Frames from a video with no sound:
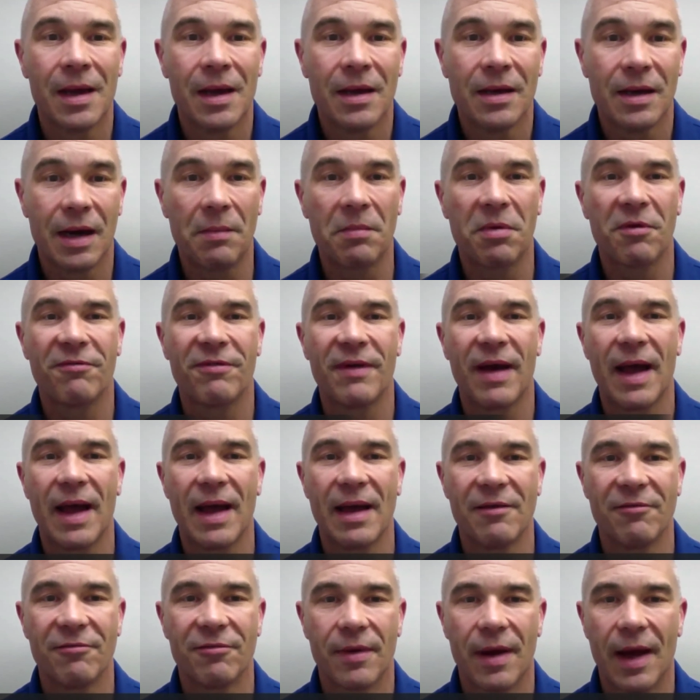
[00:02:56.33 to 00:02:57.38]
Number
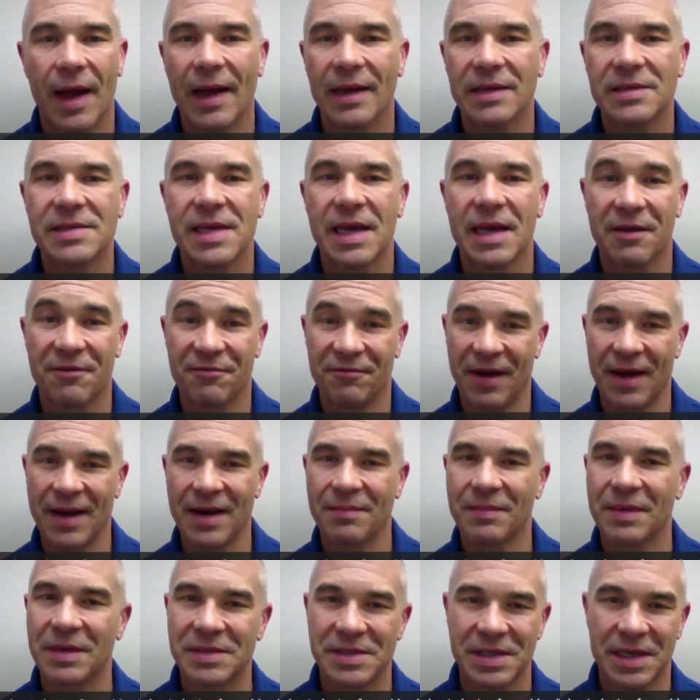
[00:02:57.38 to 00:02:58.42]
5, I take
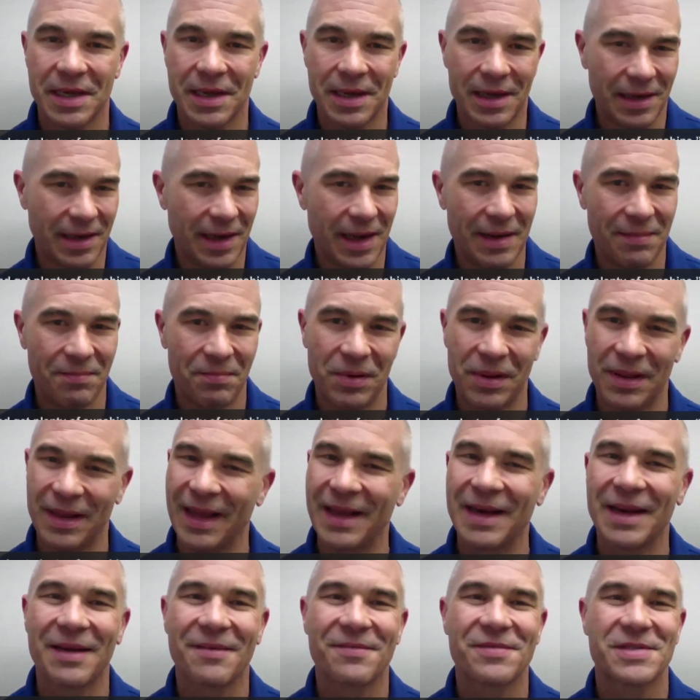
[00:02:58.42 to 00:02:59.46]
vitamin D and get
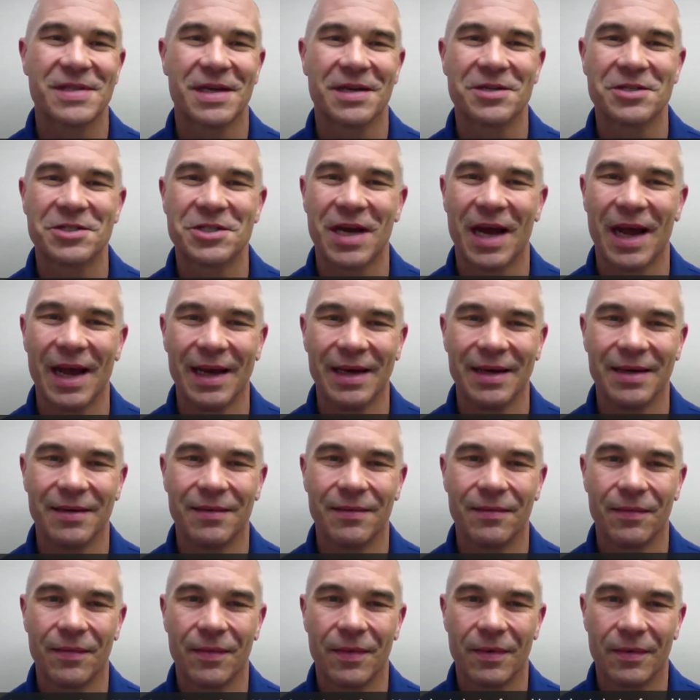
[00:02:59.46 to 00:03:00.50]
plenty of sunshine.
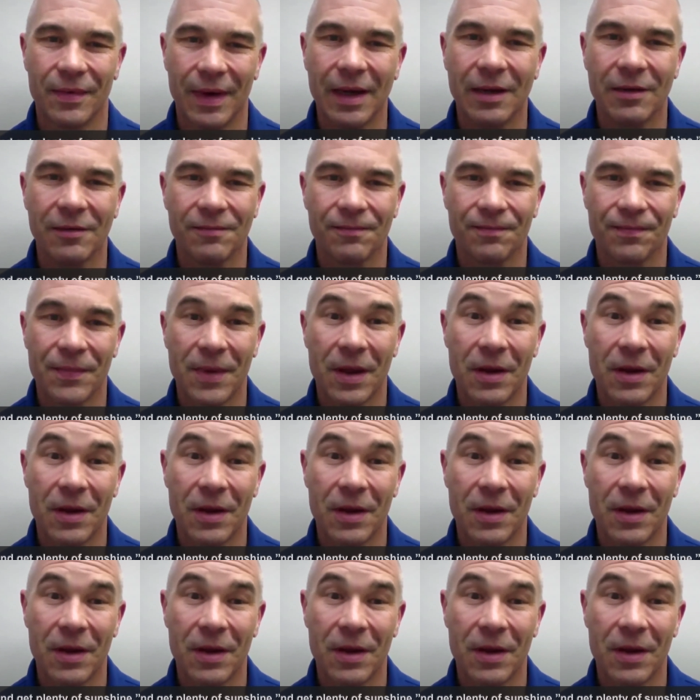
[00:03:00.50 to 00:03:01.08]
Well,